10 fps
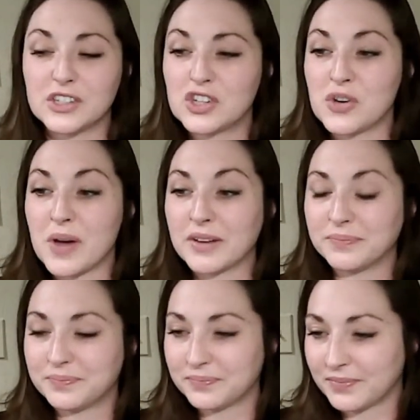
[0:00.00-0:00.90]
to it.
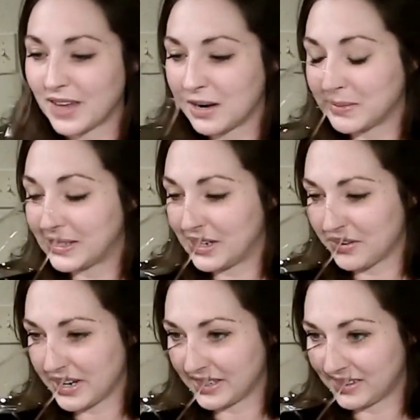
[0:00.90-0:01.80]
Kind of
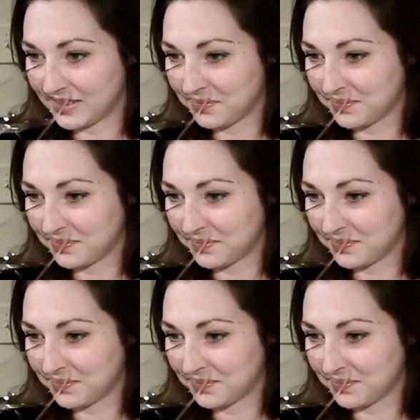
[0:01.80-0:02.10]
mysterious.